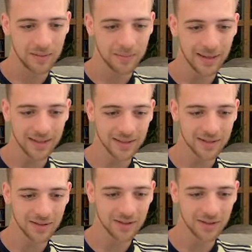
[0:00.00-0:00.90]
Packers
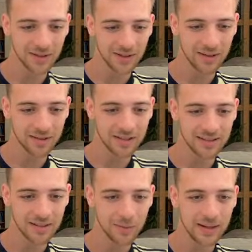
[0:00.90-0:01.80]
not so good last year.
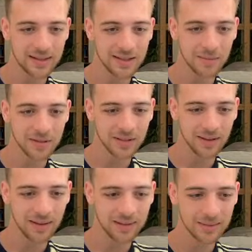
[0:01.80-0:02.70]
Did well in terms of
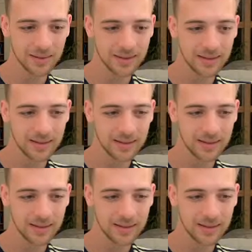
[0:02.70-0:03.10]
yards, but